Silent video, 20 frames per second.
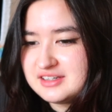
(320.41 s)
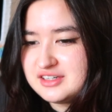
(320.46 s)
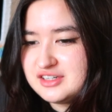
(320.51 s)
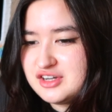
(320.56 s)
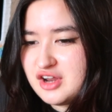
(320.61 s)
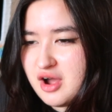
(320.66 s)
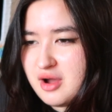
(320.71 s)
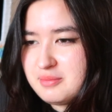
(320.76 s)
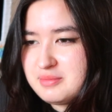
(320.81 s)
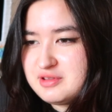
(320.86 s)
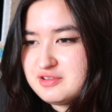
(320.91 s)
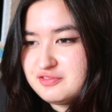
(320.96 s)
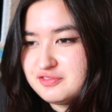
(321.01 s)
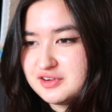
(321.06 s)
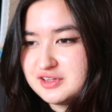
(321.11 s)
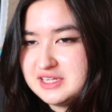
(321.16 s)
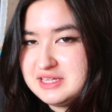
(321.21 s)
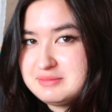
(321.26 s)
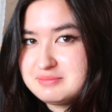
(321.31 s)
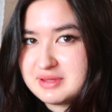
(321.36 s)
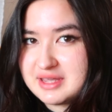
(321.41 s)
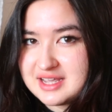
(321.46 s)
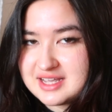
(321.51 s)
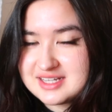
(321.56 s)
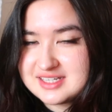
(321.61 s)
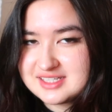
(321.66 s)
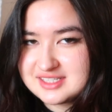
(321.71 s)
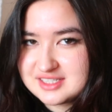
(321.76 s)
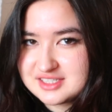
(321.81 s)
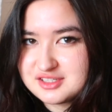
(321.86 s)
not be fully
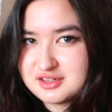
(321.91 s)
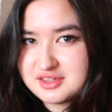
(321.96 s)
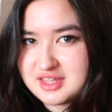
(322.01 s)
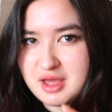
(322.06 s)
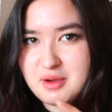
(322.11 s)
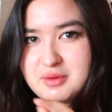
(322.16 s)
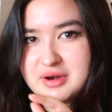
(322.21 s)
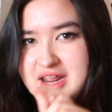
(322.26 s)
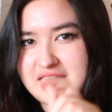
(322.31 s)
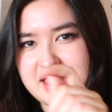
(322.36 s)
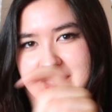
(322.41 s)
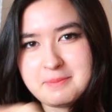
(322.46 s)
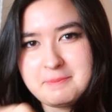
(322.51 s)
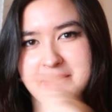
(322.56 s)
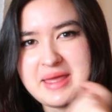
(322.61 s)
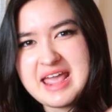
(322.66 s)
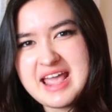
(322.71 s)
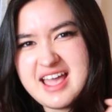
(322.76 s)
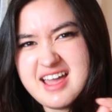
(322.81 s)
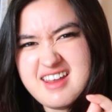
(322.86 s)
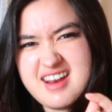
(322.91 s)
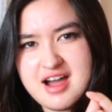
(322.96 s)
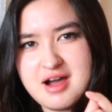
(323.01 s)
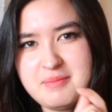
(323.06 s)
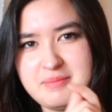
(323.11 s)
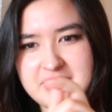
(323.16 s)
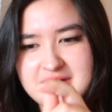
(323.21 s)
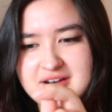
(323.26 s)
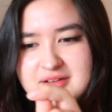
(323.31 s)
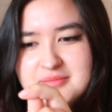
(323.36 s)
mixed, so that when I like pick it
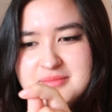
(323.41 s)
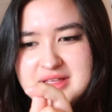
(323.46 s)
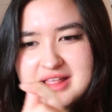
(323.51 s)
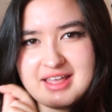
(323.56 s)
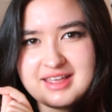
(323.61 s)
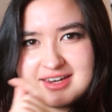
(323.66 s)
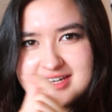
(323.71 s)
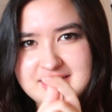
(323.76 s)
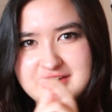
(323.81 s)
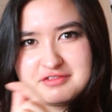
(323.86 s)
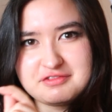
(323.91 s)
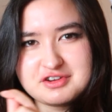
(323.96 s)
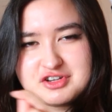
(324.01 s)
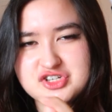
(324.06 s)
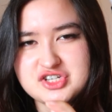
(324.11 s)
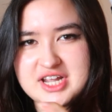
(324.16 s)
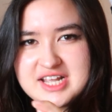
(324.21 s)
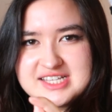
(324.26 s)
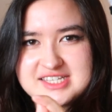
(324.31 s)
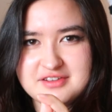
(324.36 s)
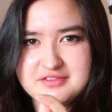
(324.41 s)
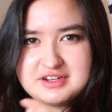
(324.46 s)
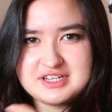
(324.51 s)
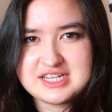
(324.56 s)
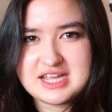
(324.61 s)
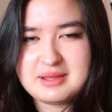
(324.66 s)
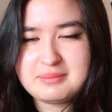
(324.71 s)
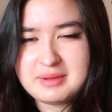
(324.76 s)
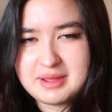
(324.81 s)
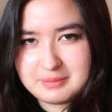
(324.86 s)
up it'll be like different shades every
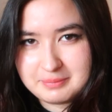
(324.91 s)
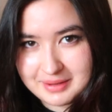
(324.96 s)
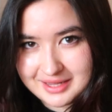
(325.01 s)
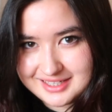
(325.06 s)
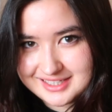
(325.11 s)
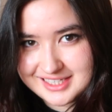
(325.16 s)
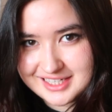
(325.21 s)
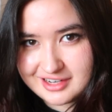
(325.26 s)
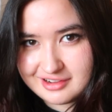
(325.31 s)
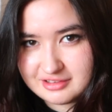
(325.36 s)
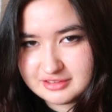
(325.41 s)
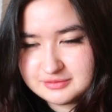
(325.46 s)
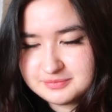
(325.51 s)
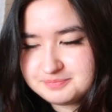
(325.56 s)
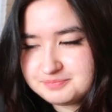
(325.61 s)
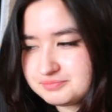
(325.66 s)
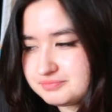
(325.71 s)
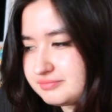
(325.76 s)
time I paint it on.